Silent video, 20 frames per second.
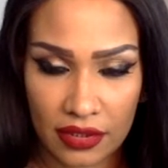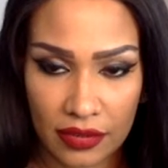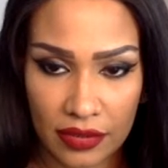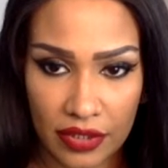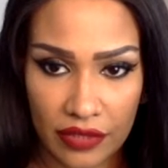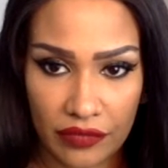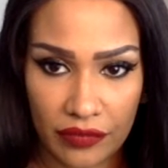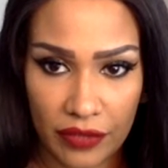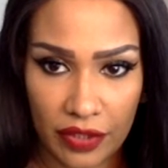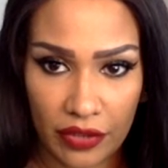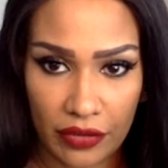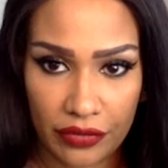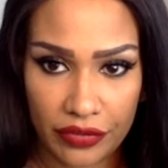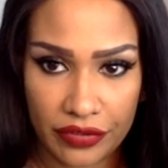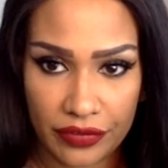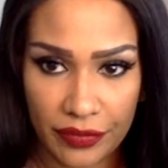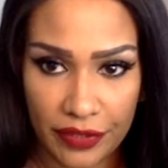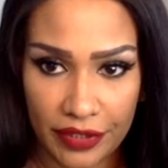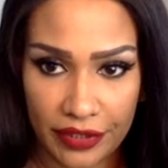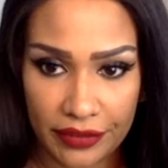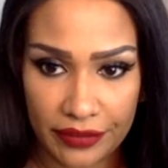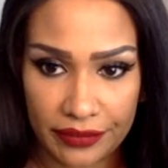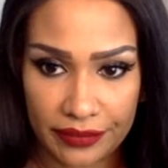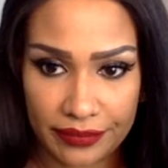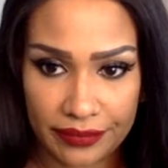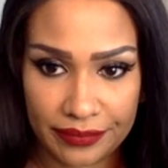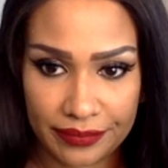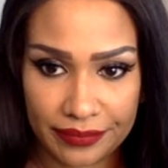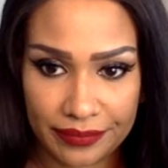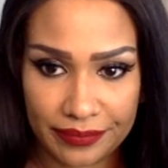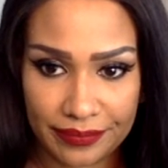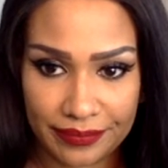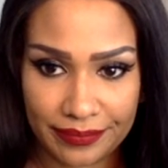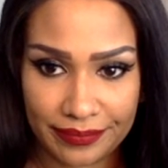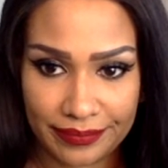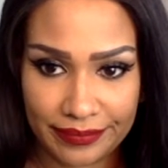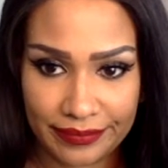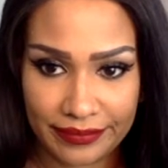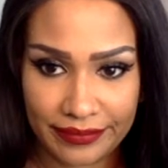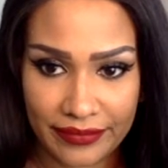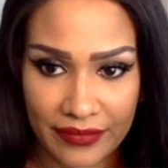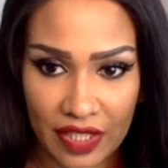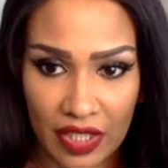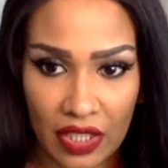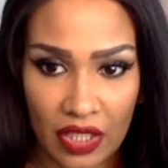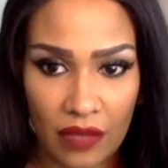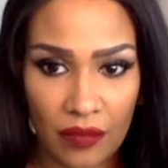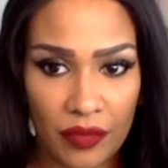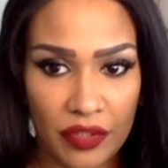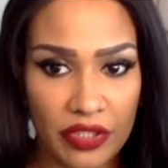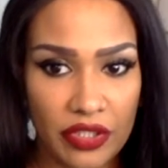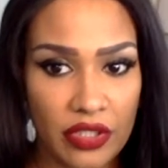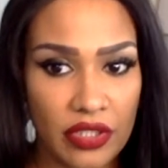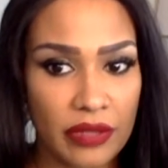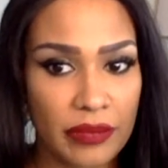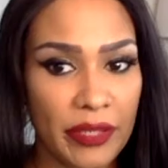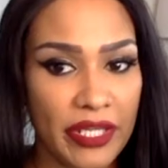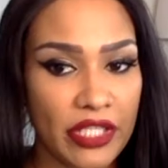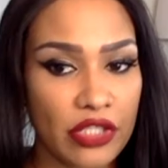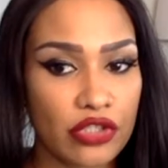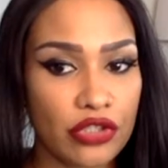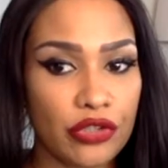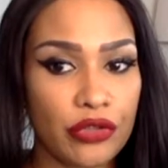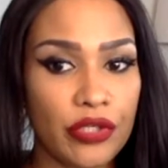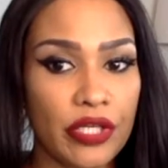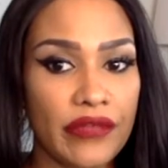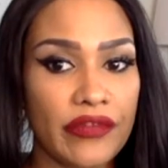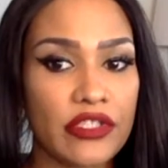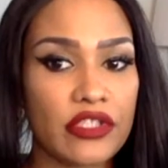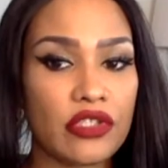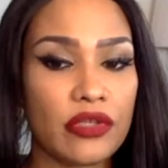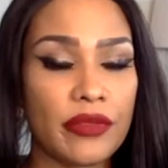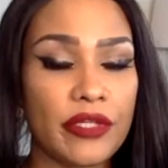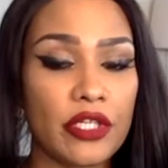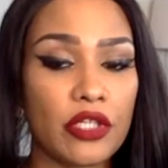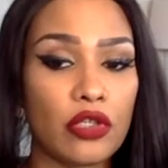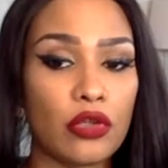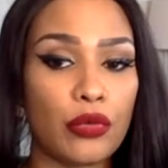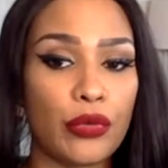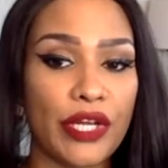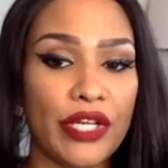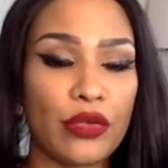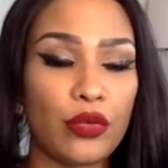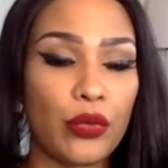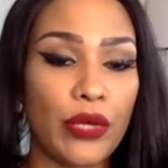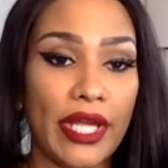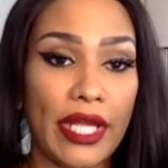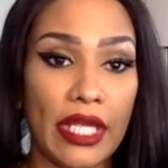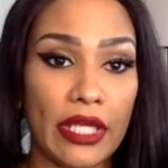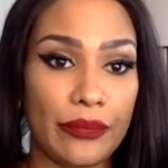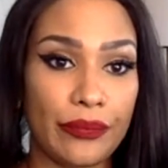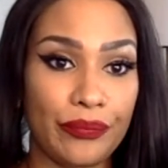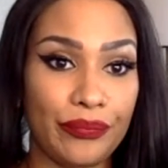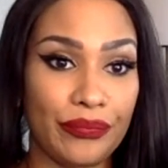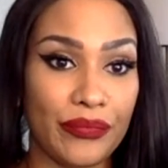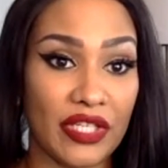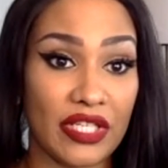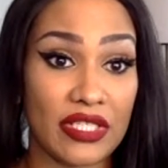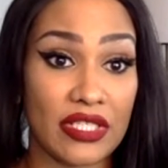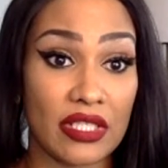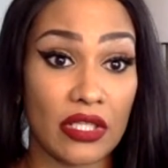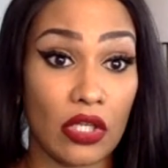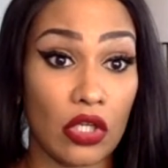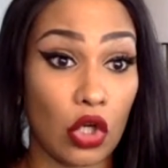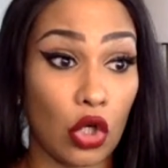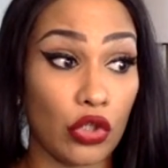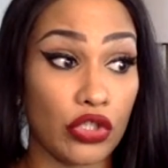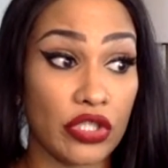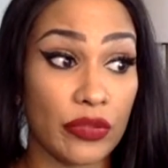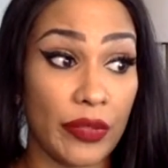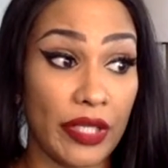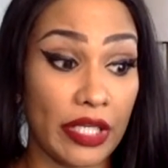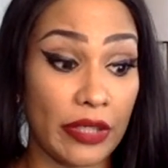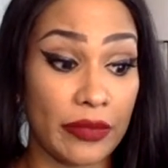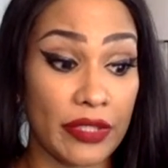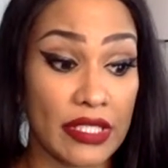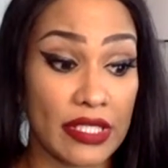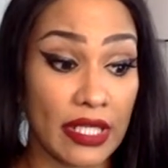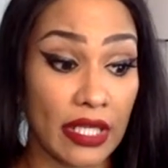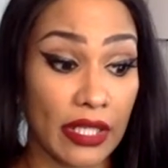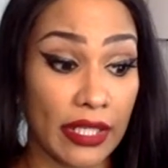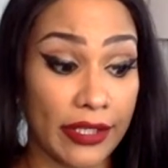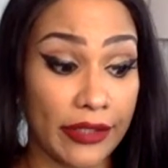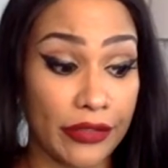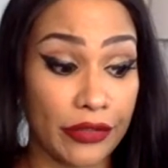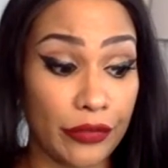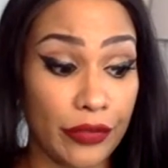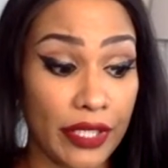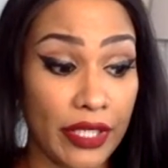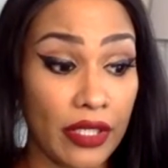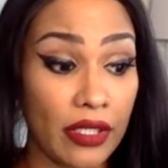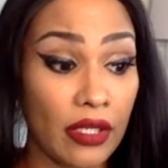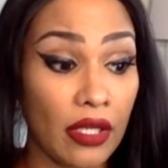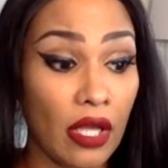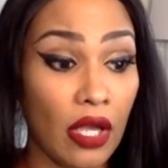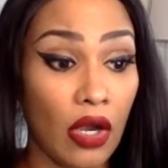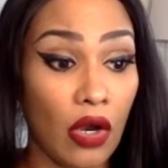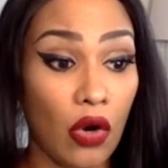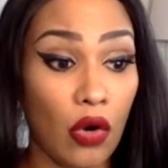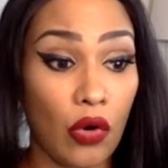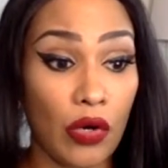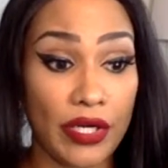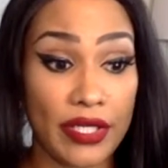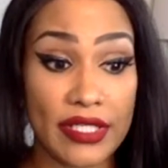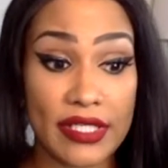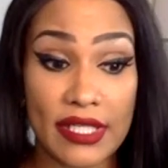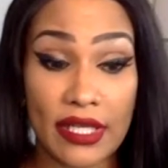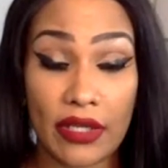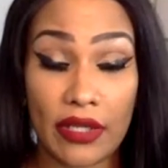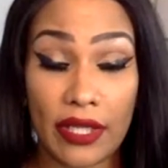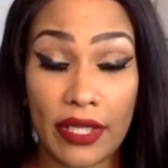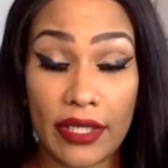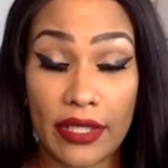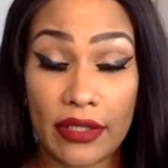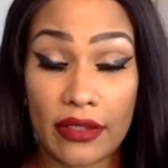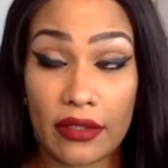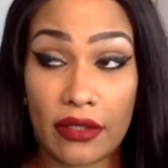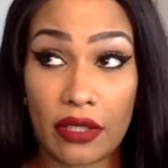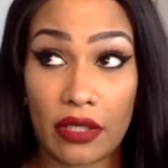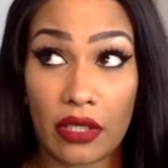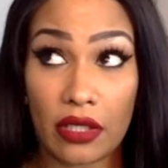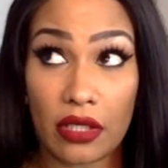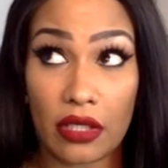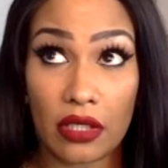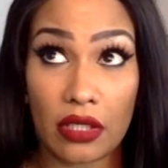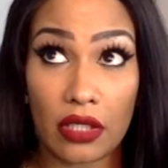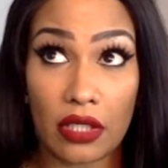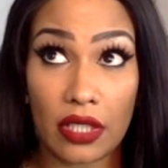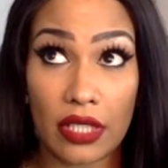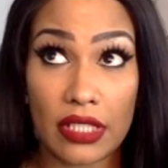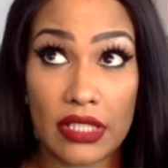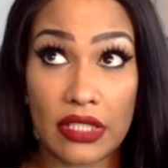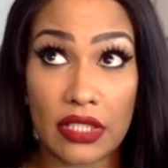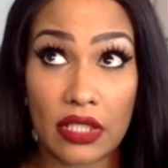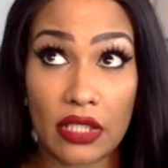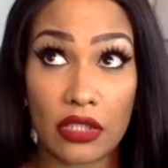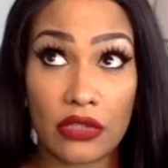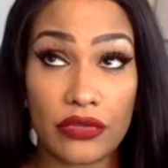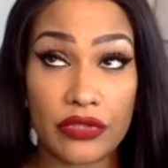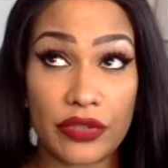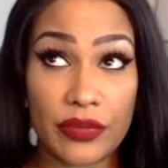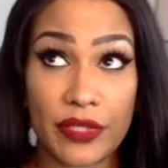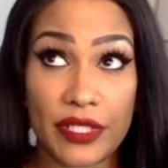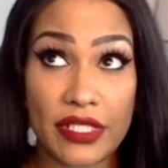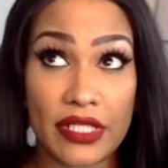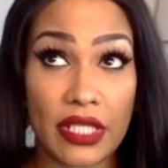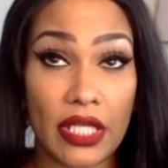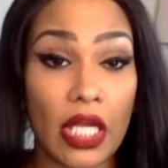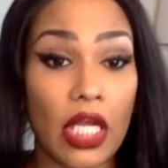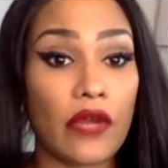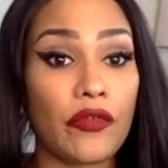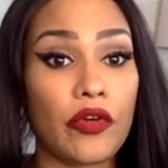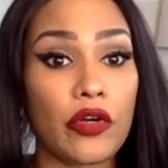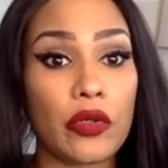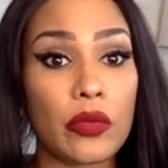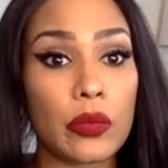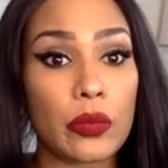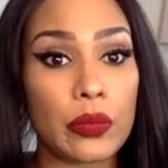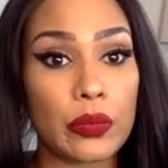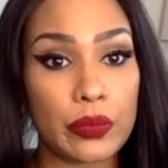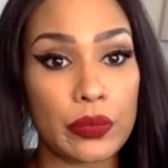Give him that ultimatum. But make sure you give it to him in the correct way, because an ultimatum can sound like a threat, or it can sound like he's going to lose the best thing ever.